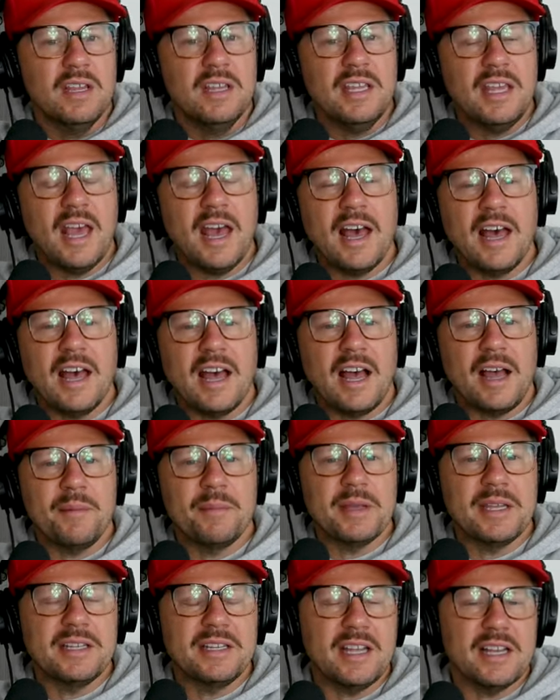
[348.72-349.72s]
Yeah, I
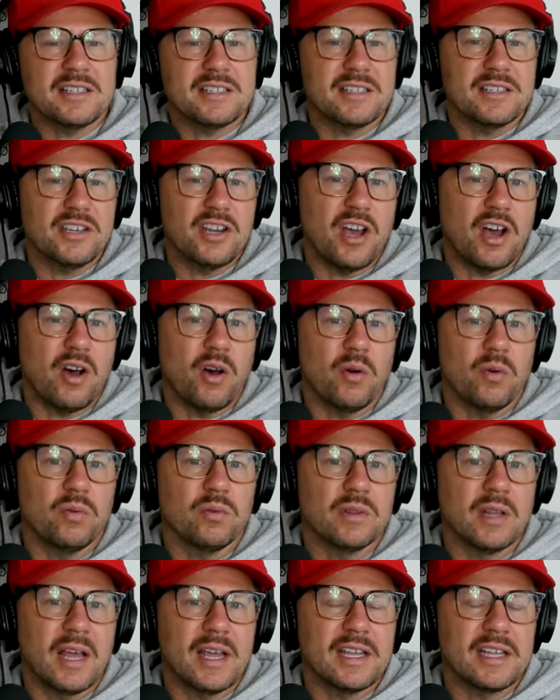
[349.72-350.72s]
mean, yes and no.
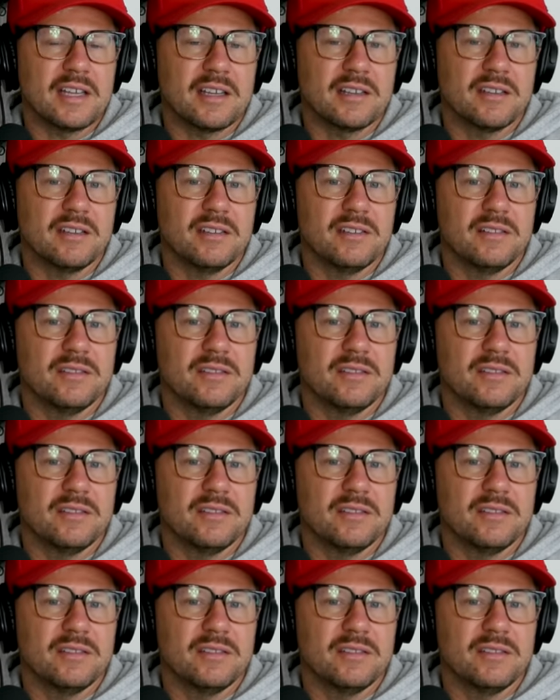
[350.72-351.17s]
Like,